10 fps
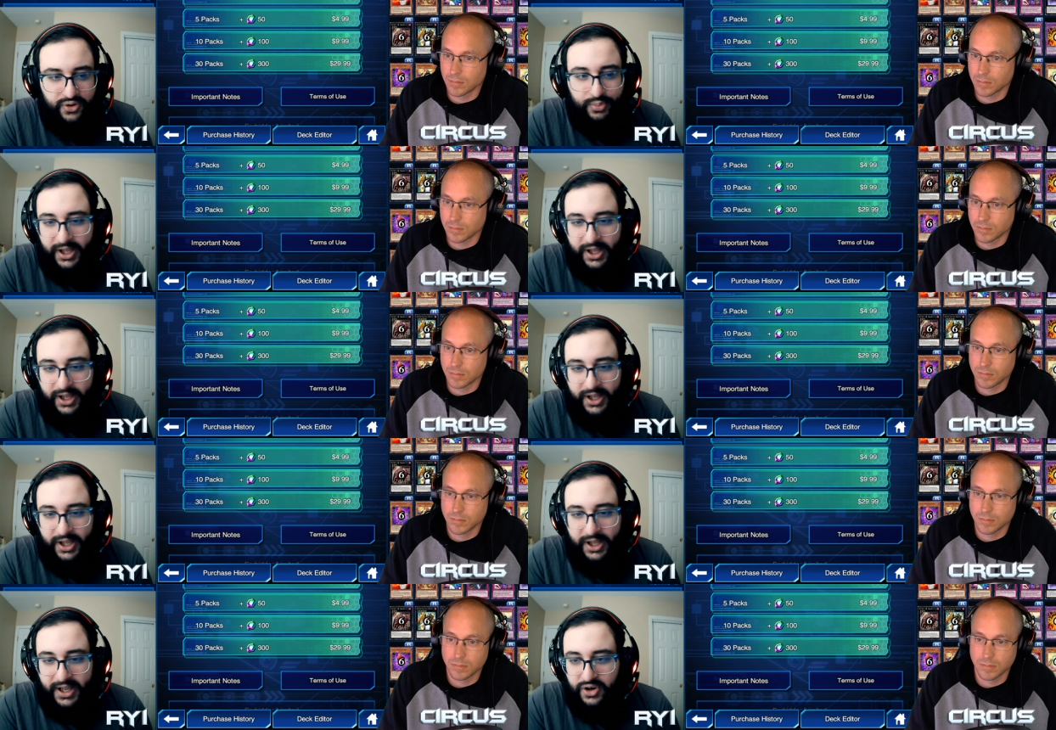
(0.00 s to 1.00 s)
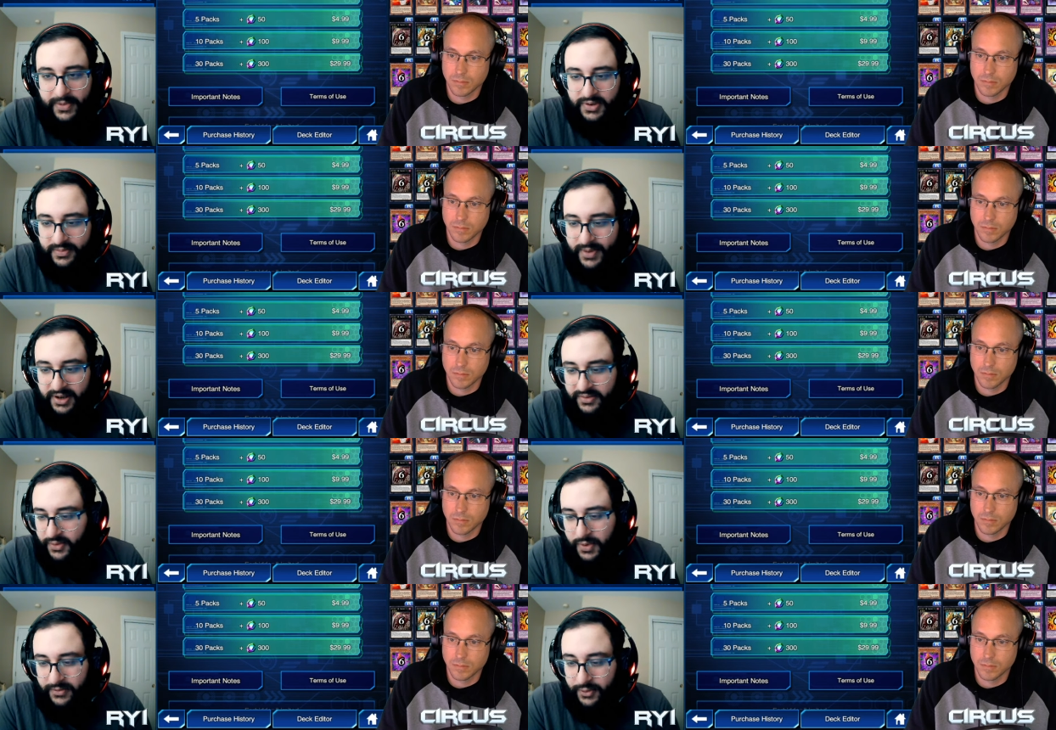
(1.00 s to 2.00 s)
Speaker 1: player and you go into this box
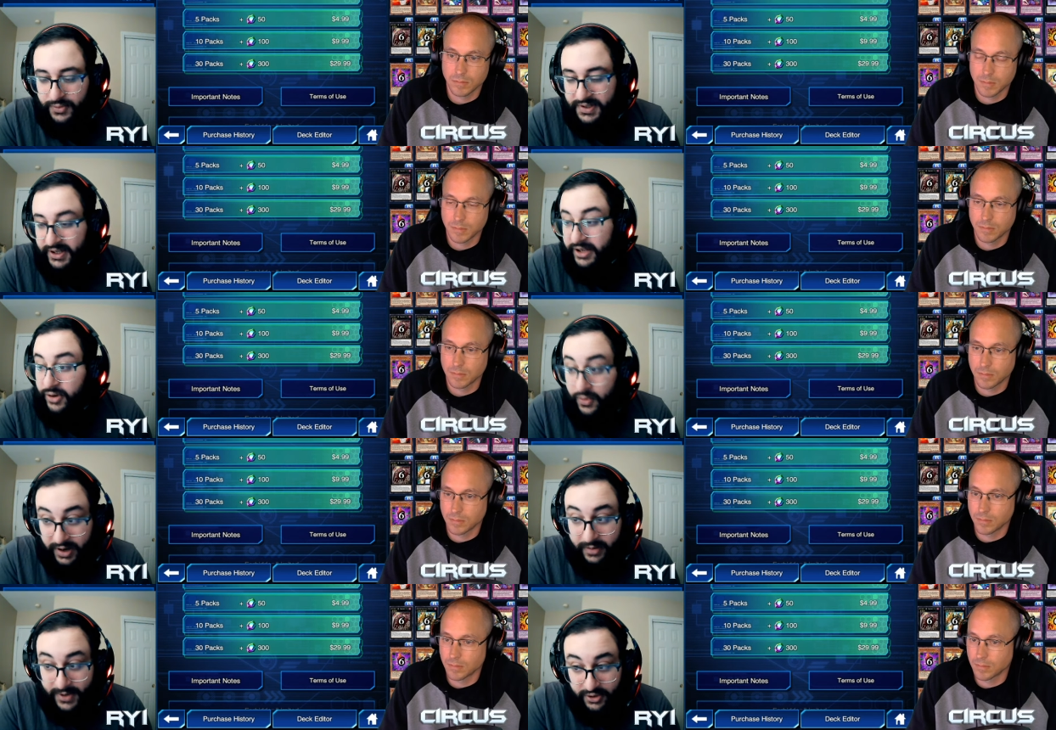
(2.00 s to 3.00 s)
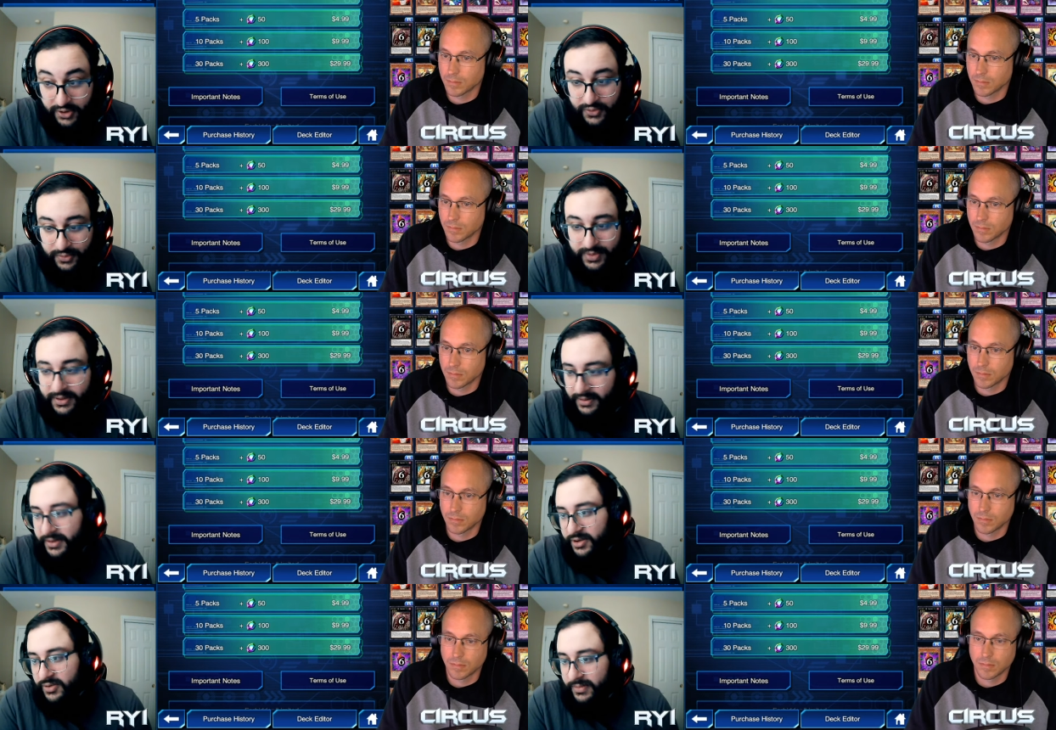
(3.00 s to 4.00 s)
for whatever reason, I don't recommend you do, but
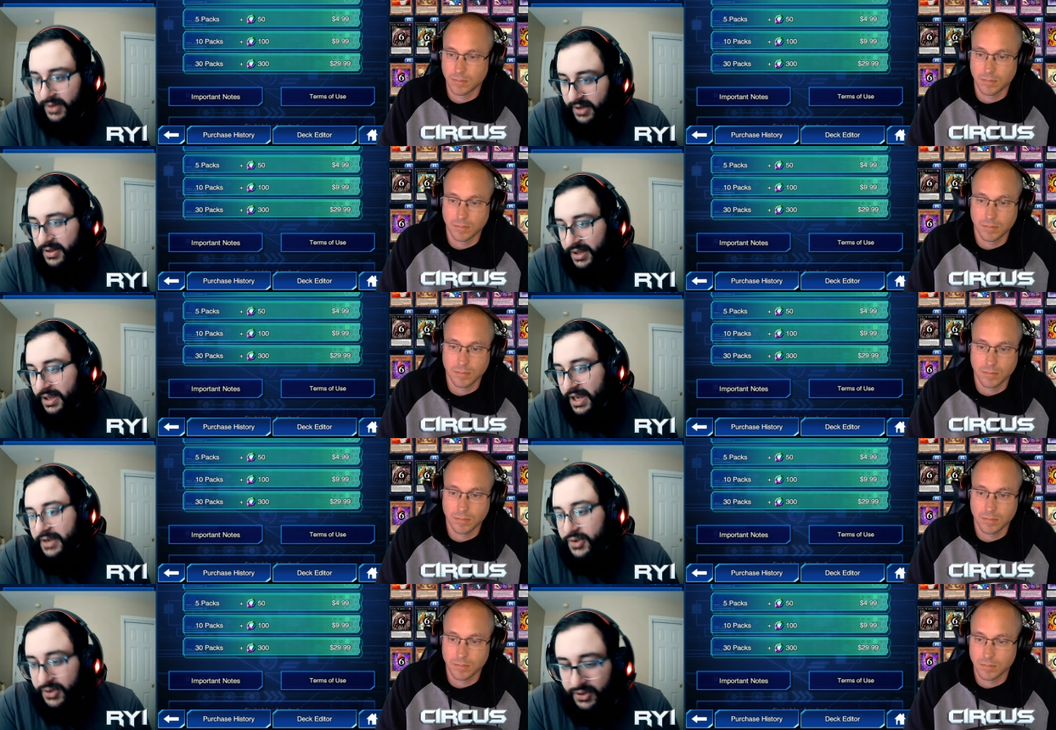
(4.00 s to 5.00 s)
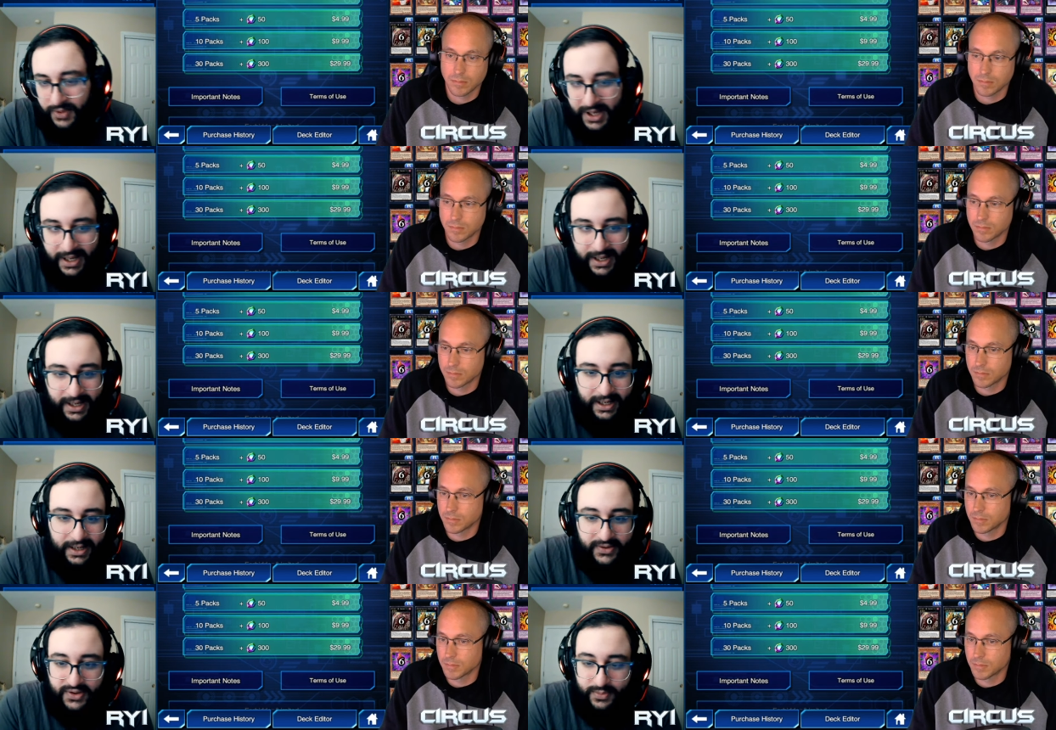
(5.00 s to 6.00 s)
in, in case you do,
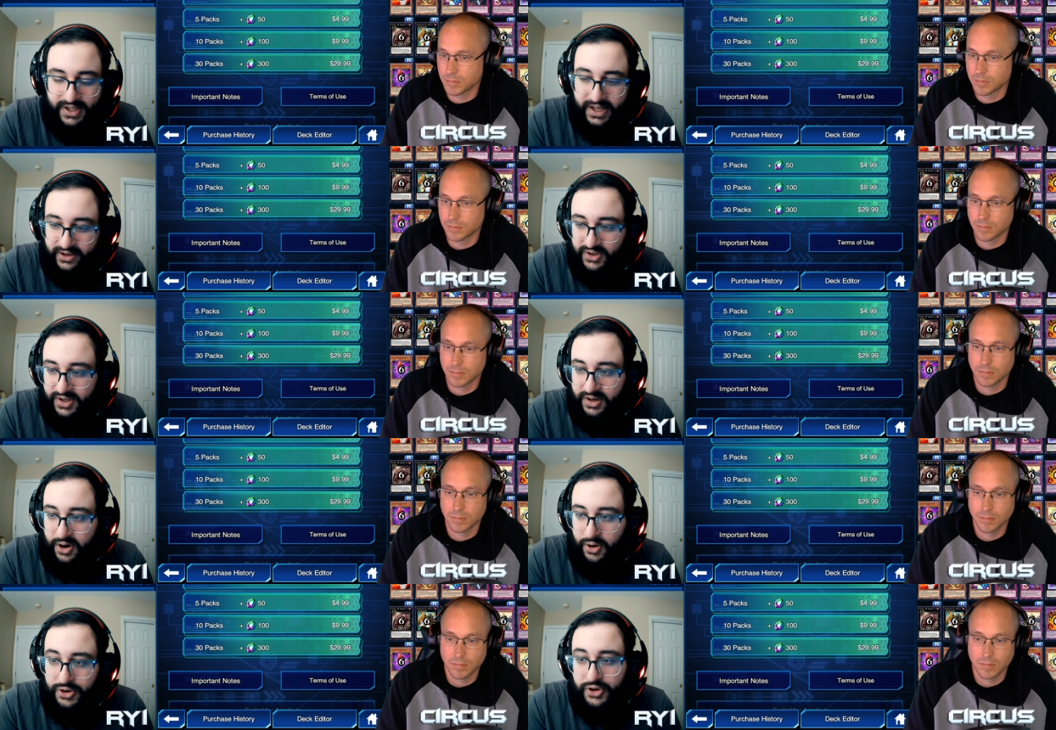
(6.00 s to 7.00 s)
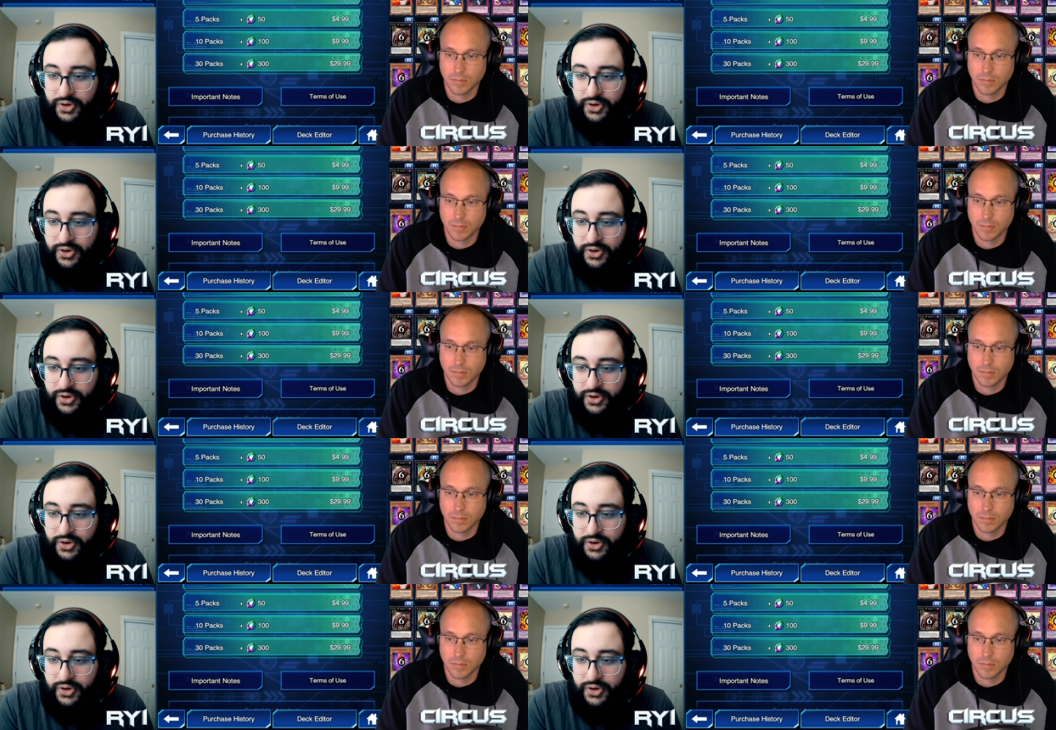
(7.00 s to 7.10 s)
uh, this could be like just a card you